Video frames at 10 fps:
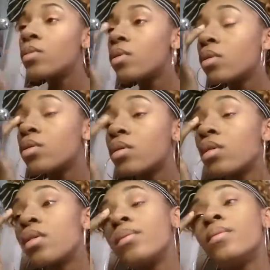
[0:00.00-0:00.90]

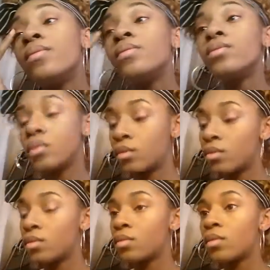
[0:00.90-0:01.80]
Usually
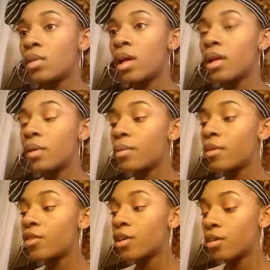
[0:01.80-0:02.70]
apply that with my
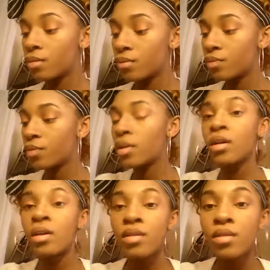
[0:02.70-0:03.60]
finger
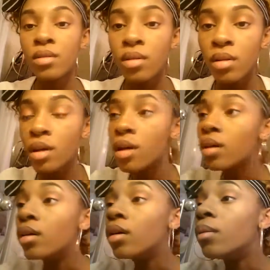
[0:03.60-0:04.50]

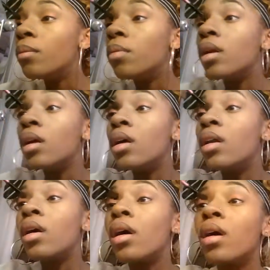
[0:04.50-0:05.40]
and
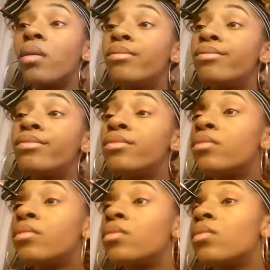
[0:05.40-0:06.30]
blend out
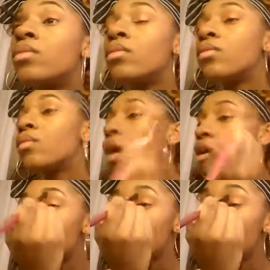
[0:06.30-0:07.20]

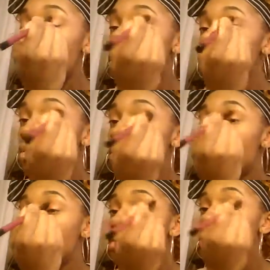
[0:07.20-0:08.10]
harsh lines.
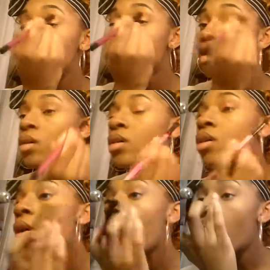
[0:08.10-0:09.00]

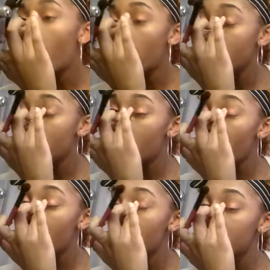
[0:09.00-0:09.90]
Oh
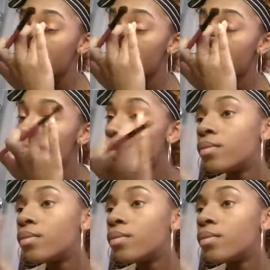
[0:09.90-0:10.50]
yes.